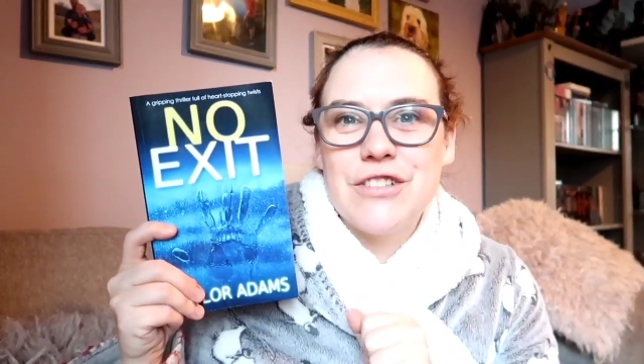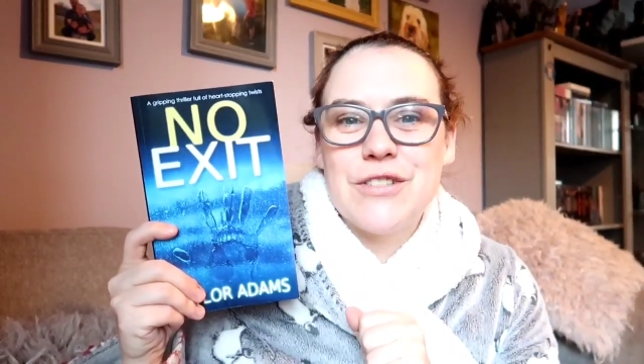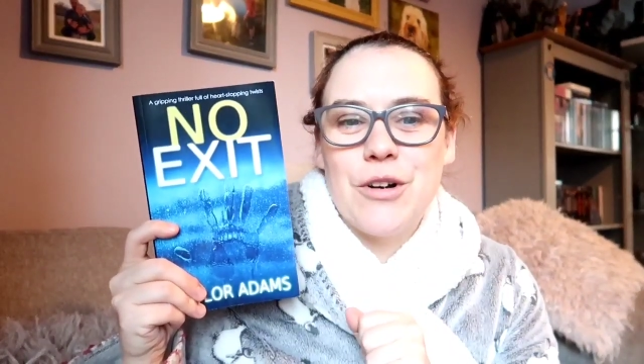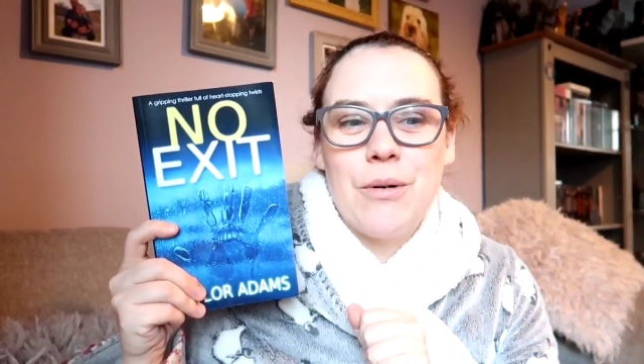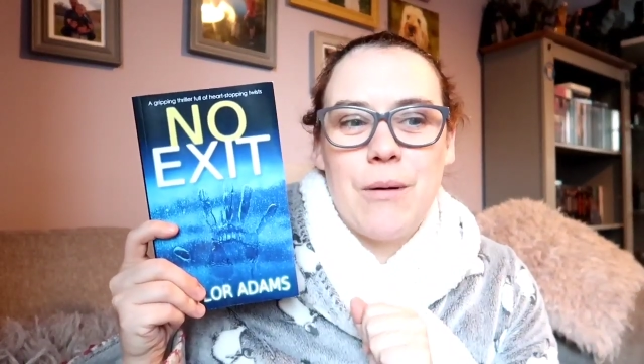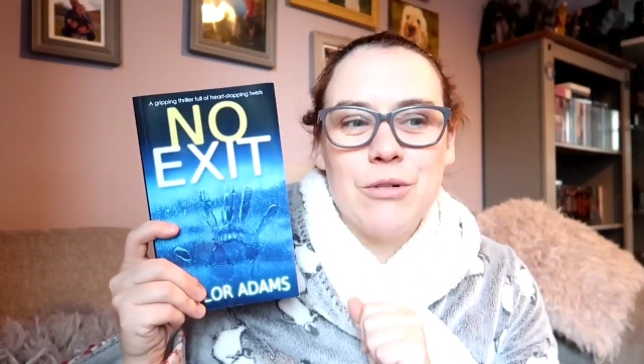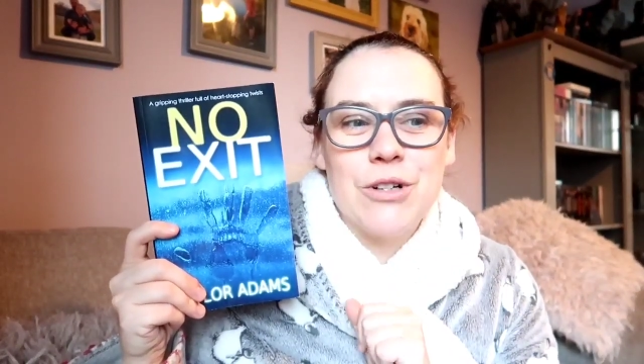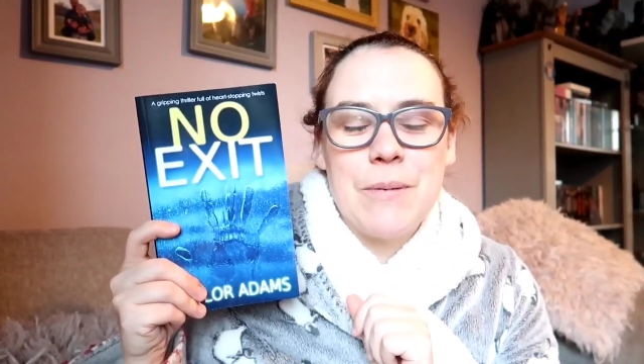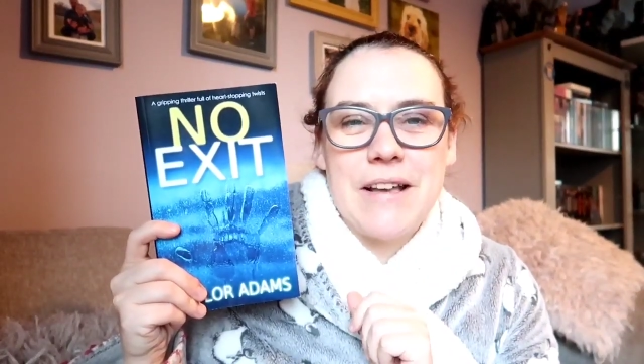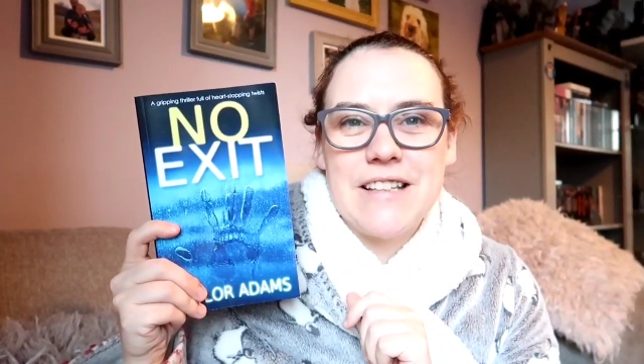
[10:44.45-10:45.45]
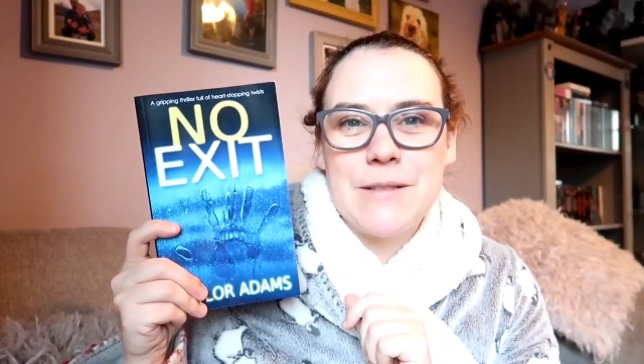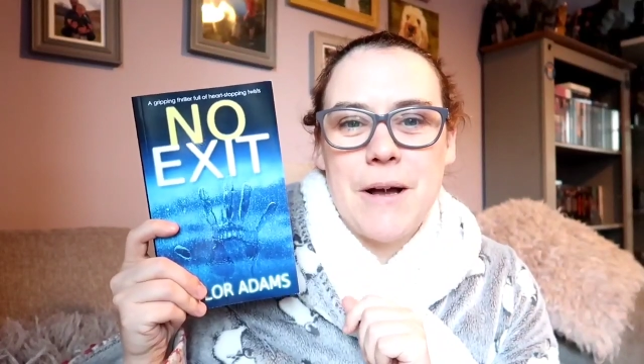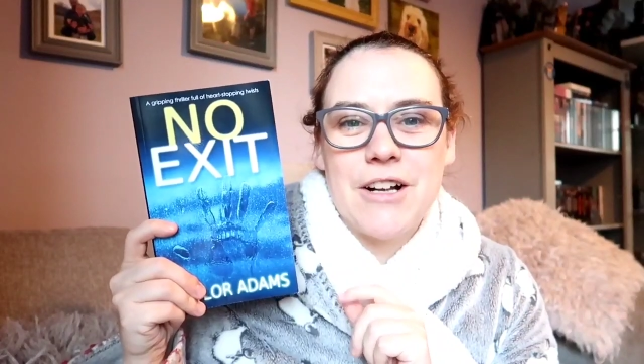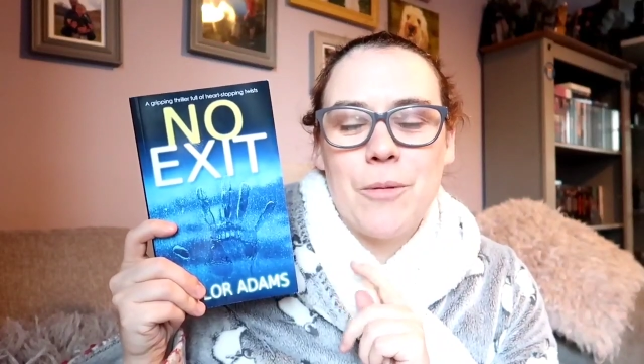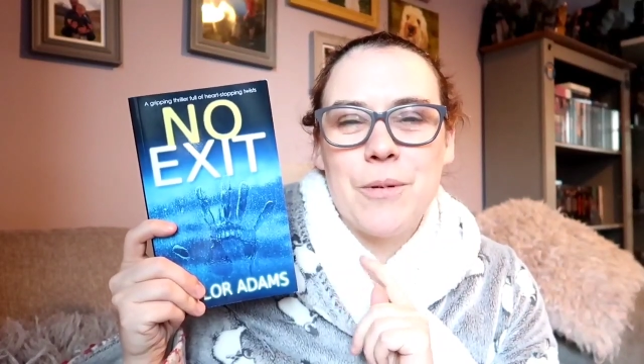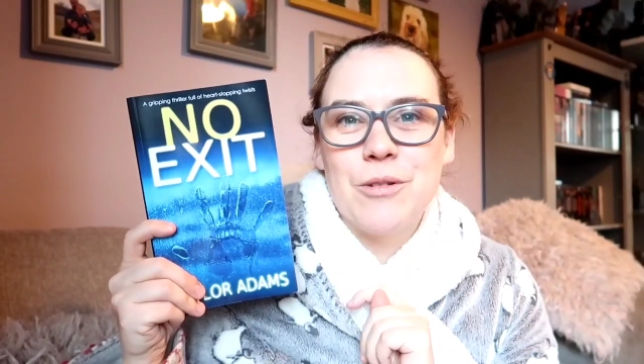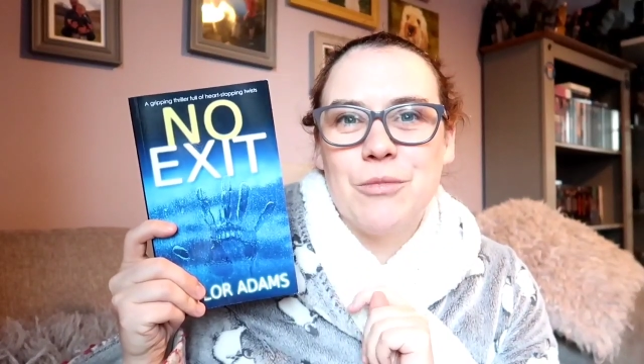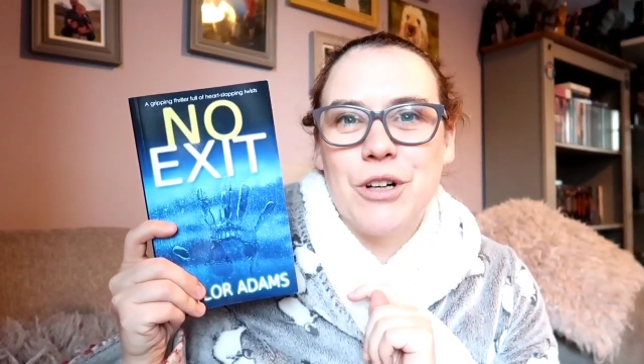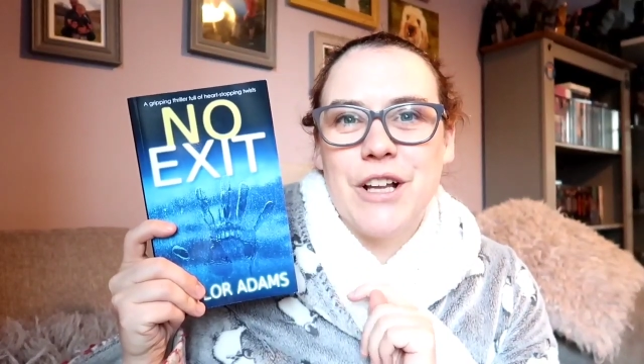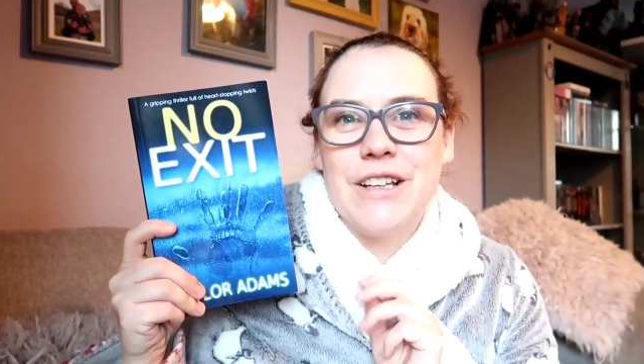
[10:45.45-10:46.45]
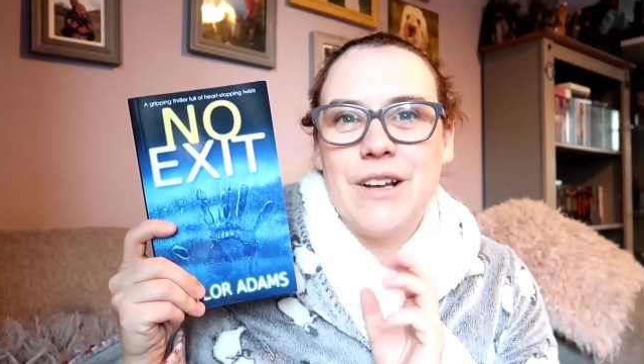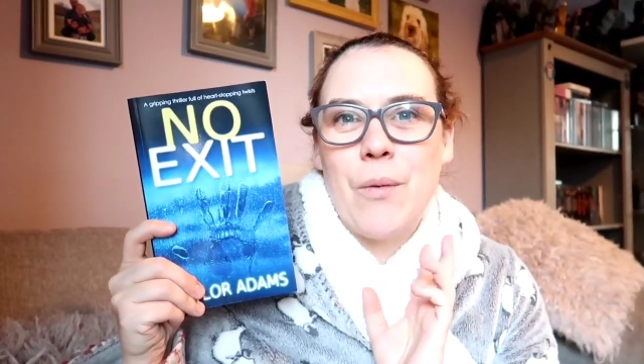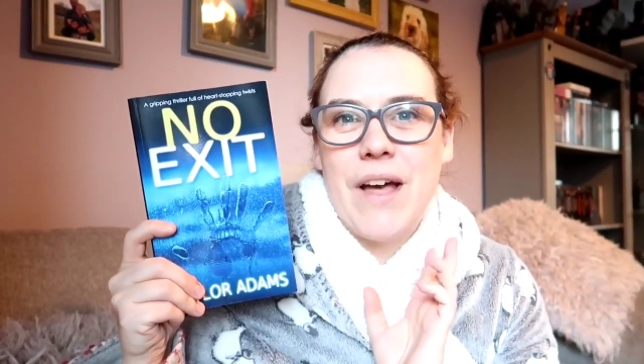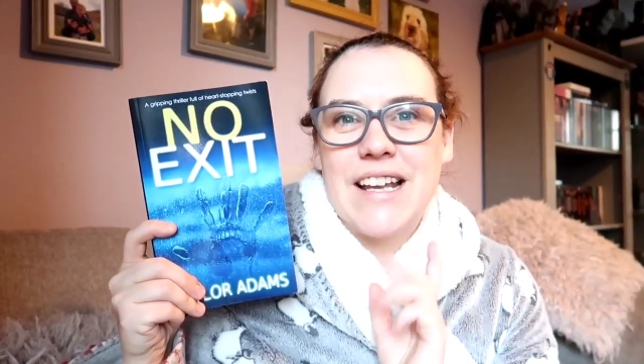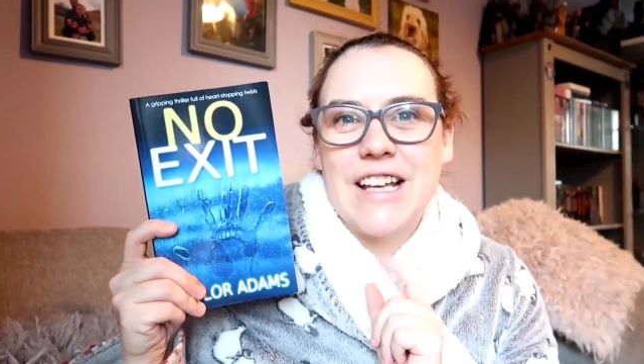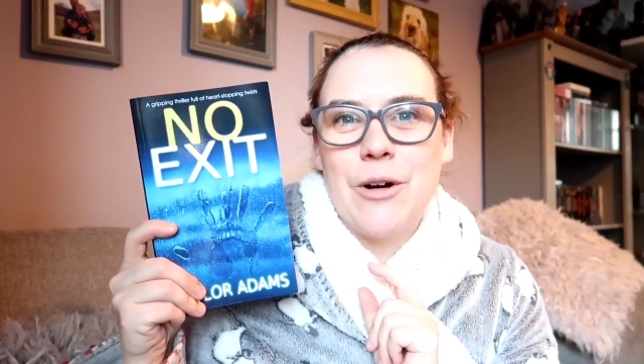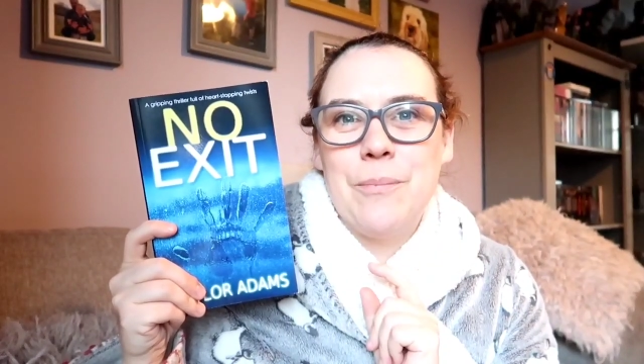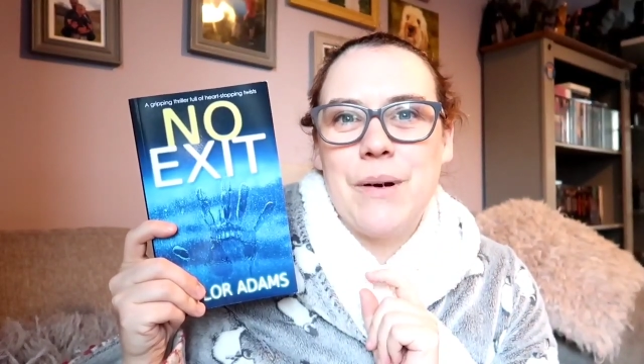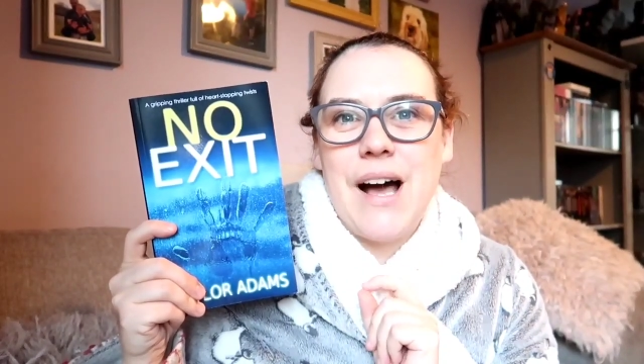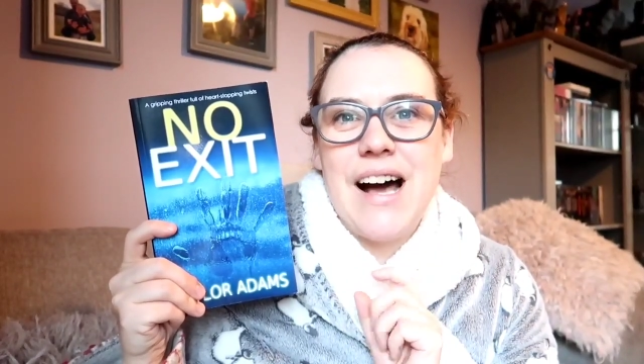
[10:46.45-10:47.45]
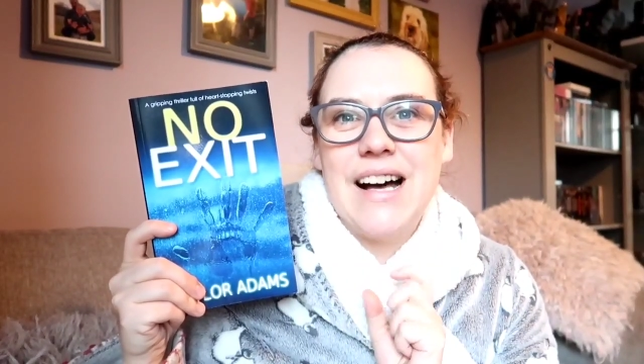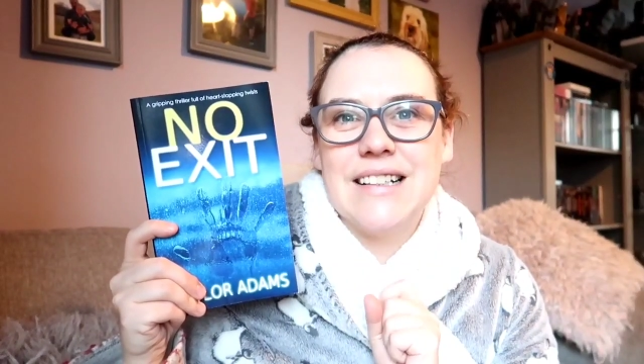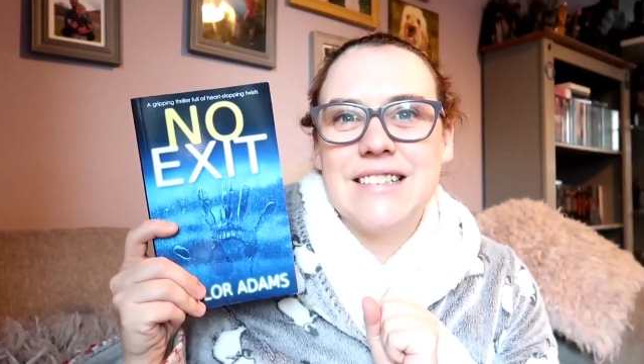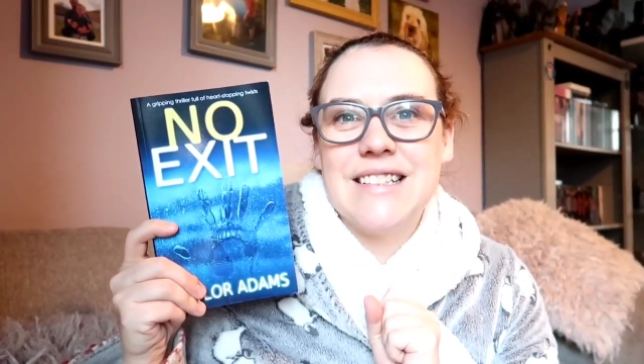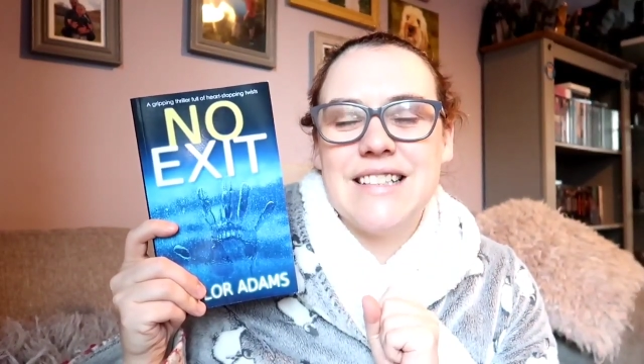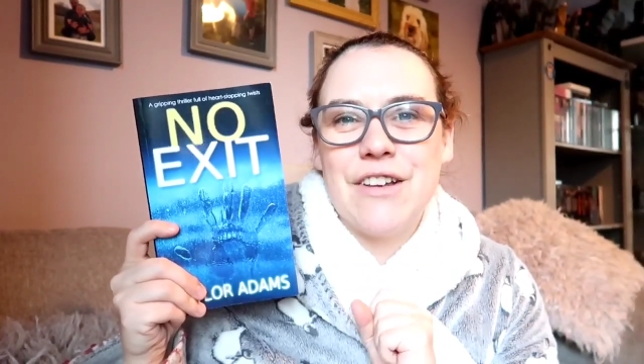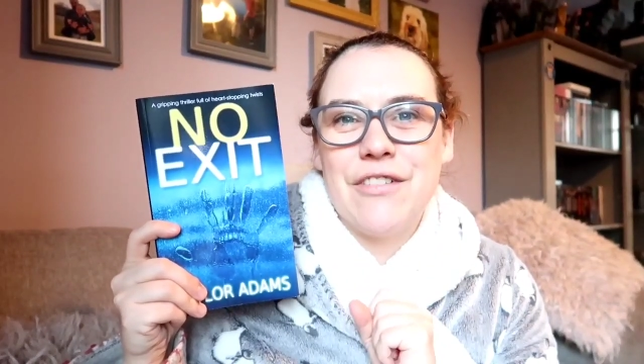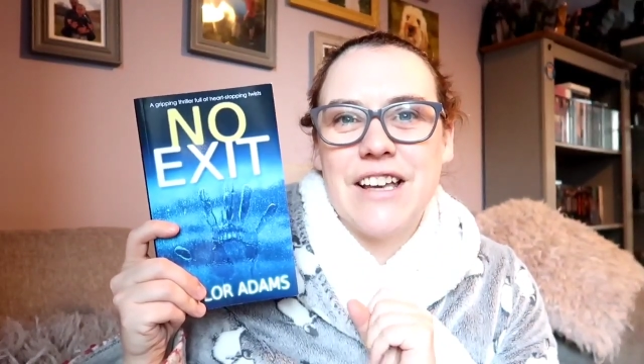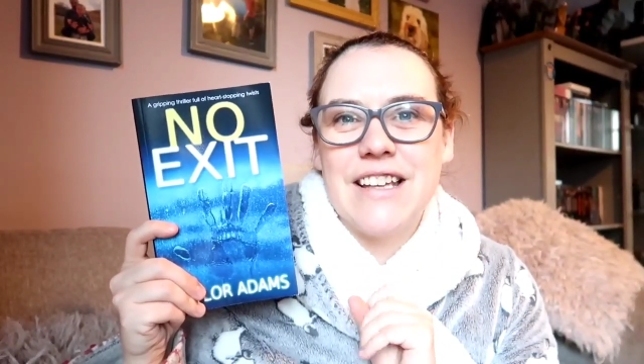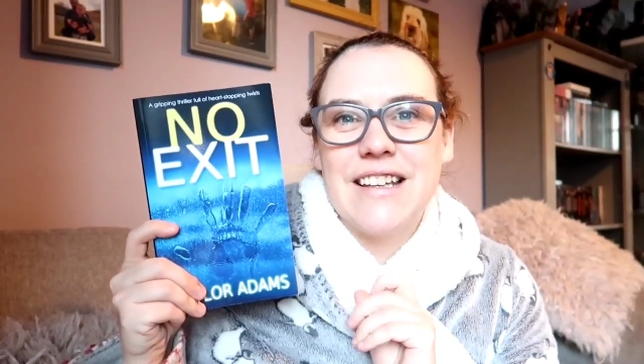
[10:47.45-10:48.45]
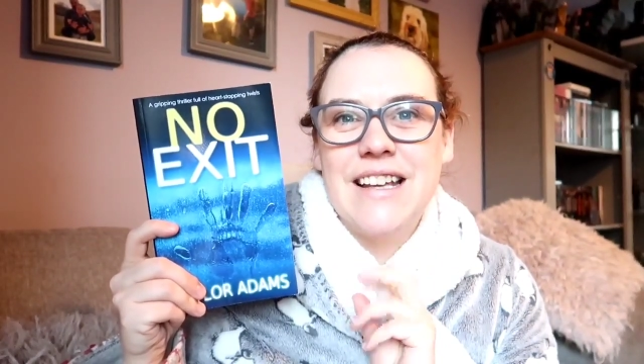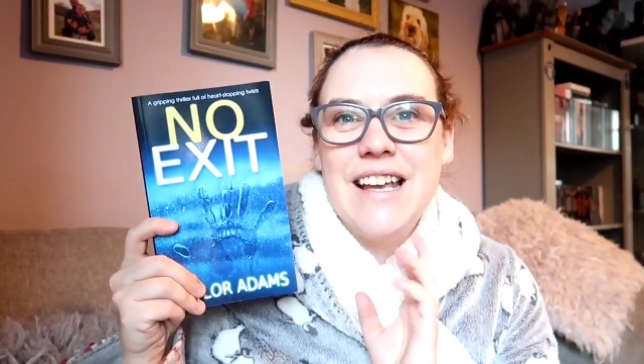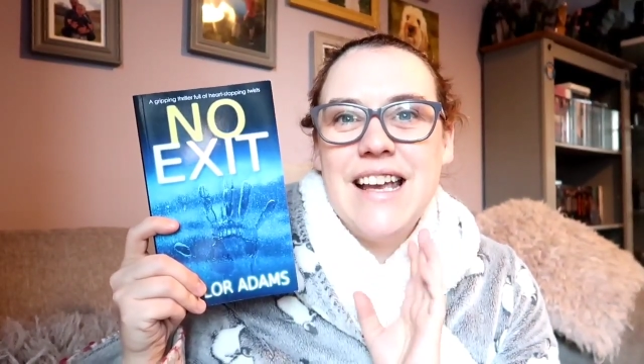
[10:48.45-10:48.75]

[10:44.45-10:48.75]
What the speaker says: so I'm going to pick this back up in the morning when I get up and see if I can